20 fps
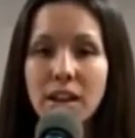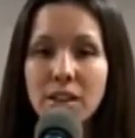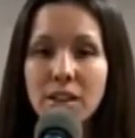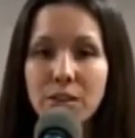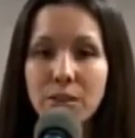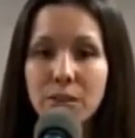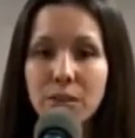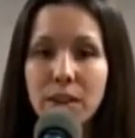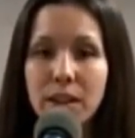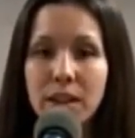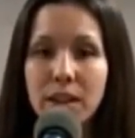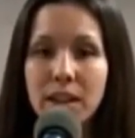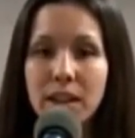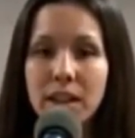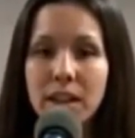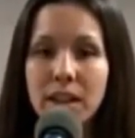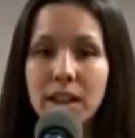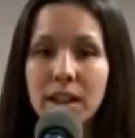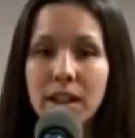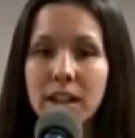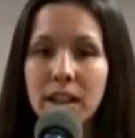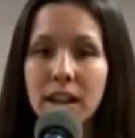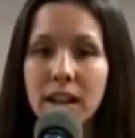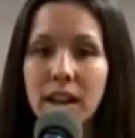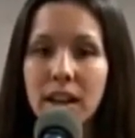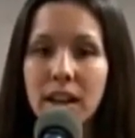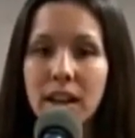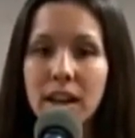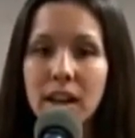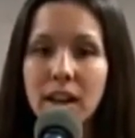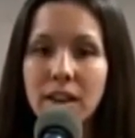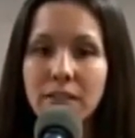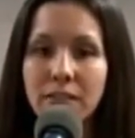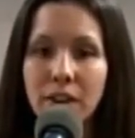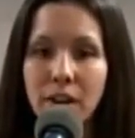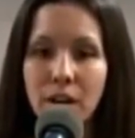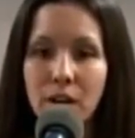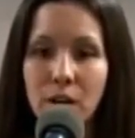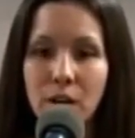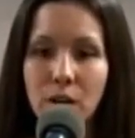A thrill
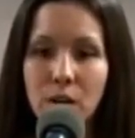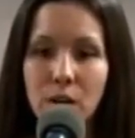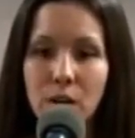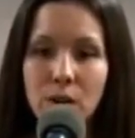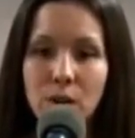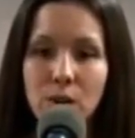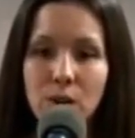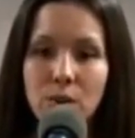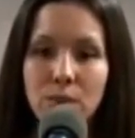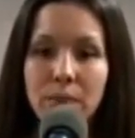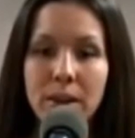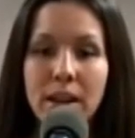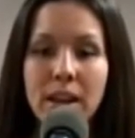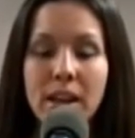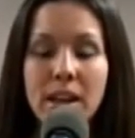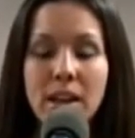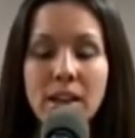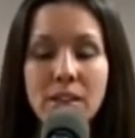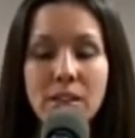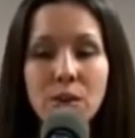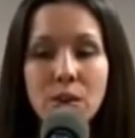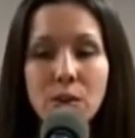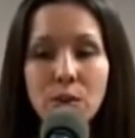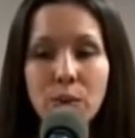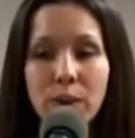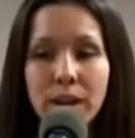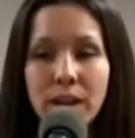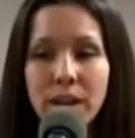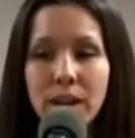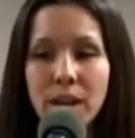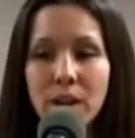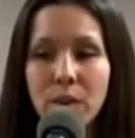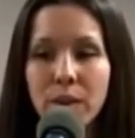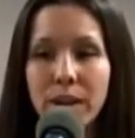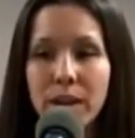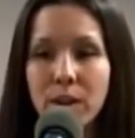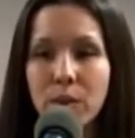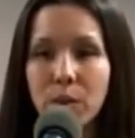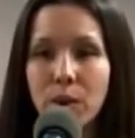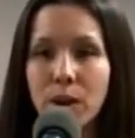of hope, the
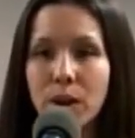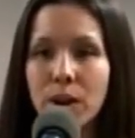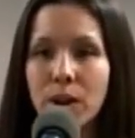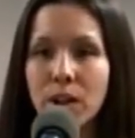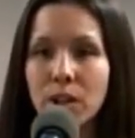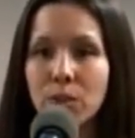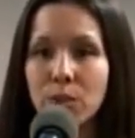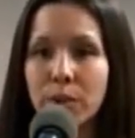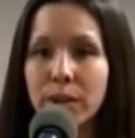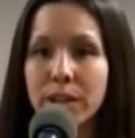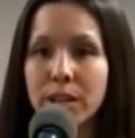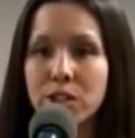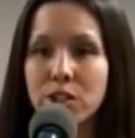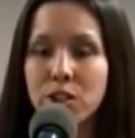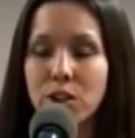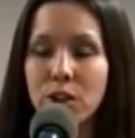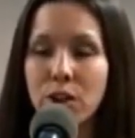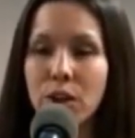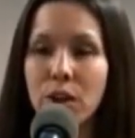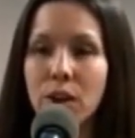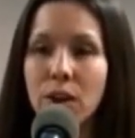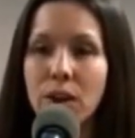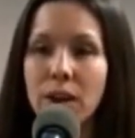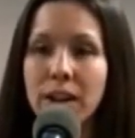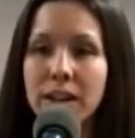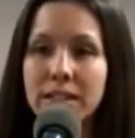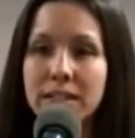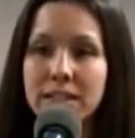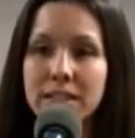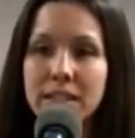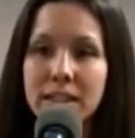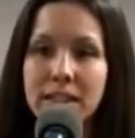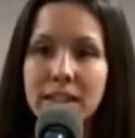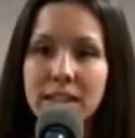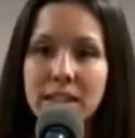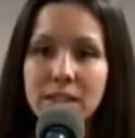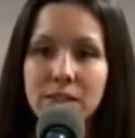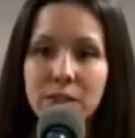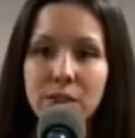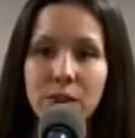weary world
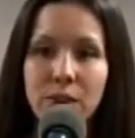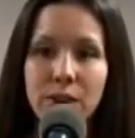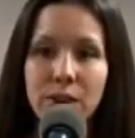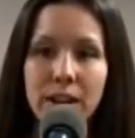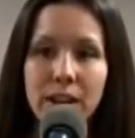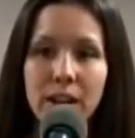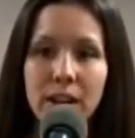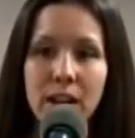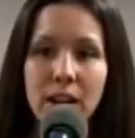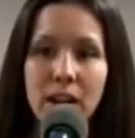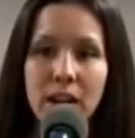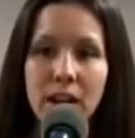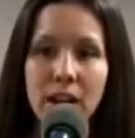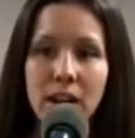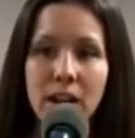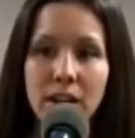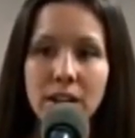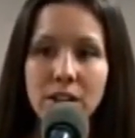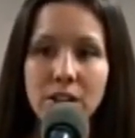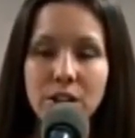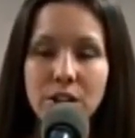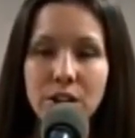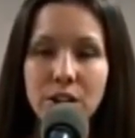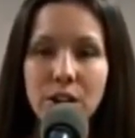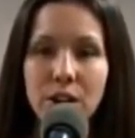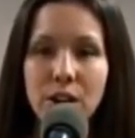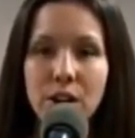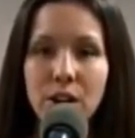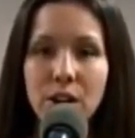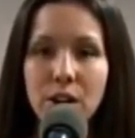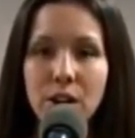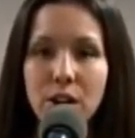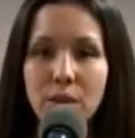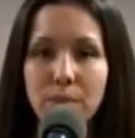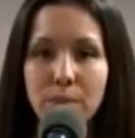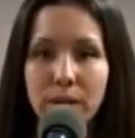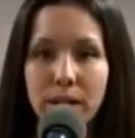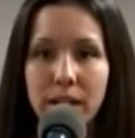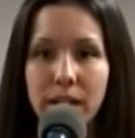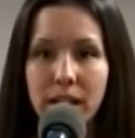rejoices, for
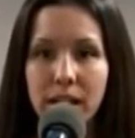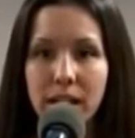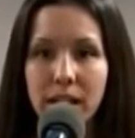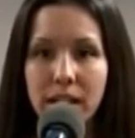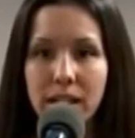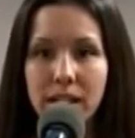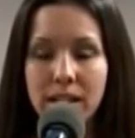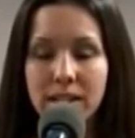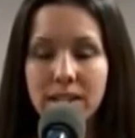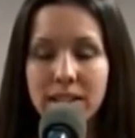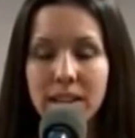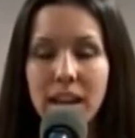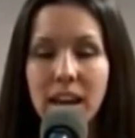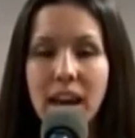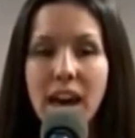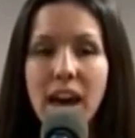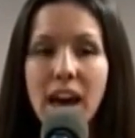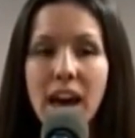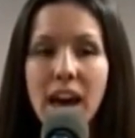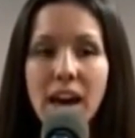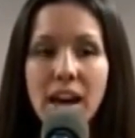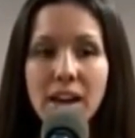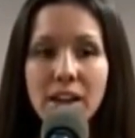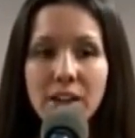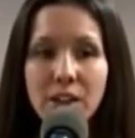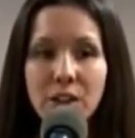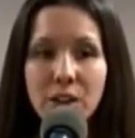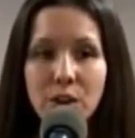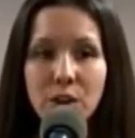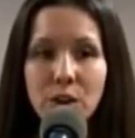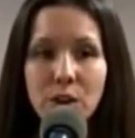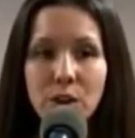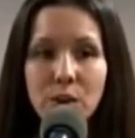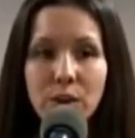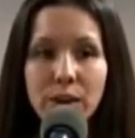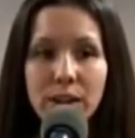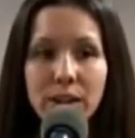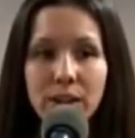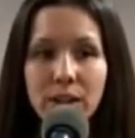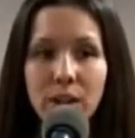yonder breaks a
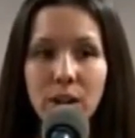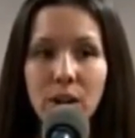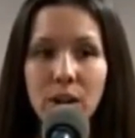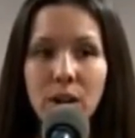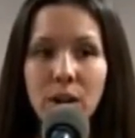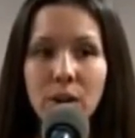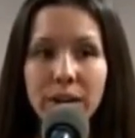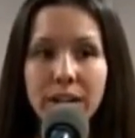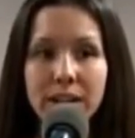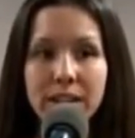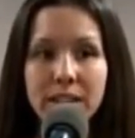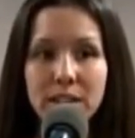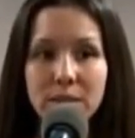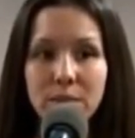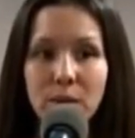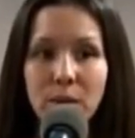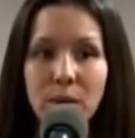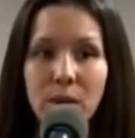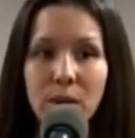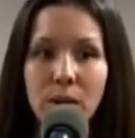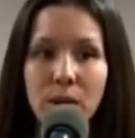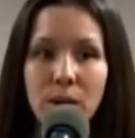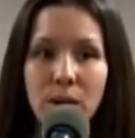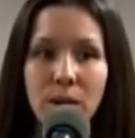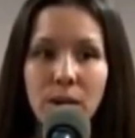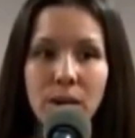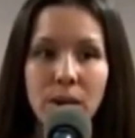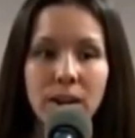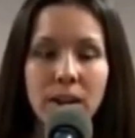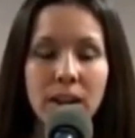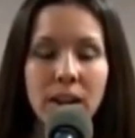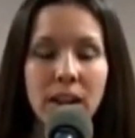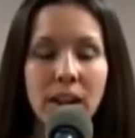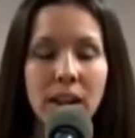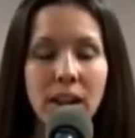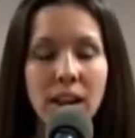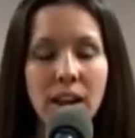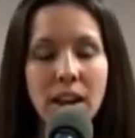new and glorious morn.